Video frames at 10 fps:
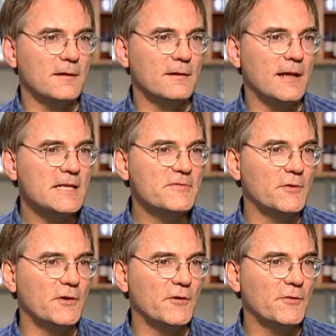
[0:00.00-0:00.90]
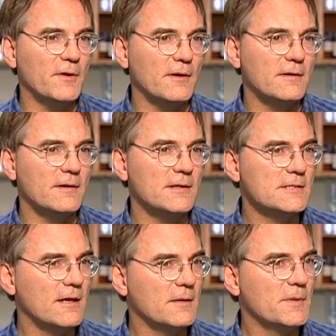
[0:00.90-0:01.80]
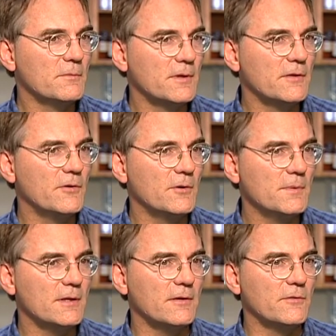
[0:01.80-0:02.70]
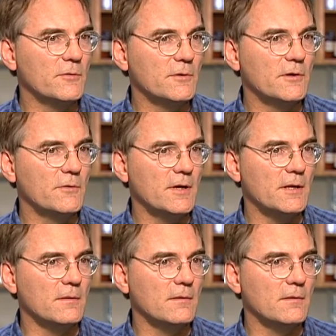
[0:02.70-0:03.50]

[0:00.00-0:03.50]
in the last few years, it's got to be reinterpreted to a degree.